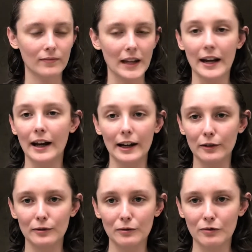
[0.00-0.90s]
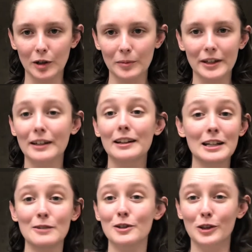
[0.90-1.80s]
And I had filmed it
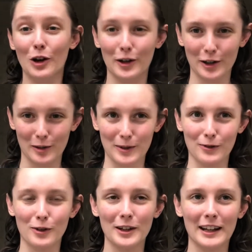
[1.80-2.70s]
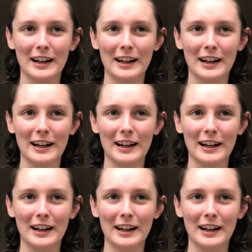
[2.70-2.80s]
even longer before then.